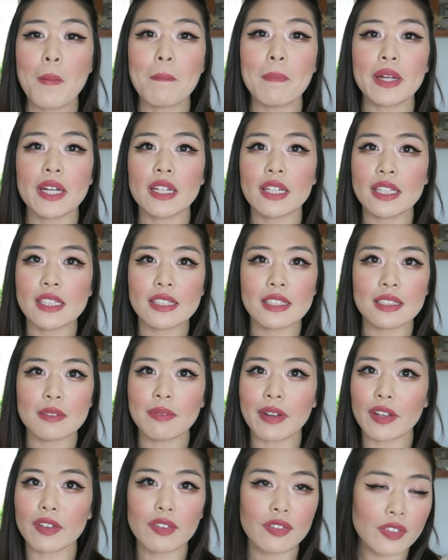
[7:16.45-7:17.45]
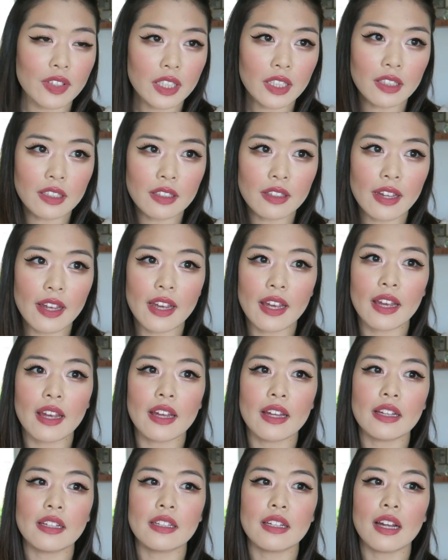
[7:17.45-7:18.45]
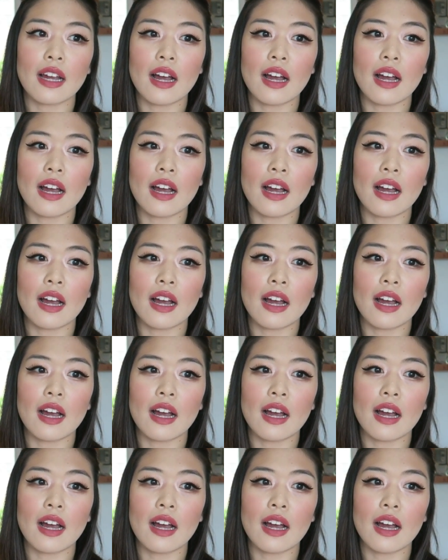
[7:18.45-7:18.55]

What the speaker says: But it is in my field, and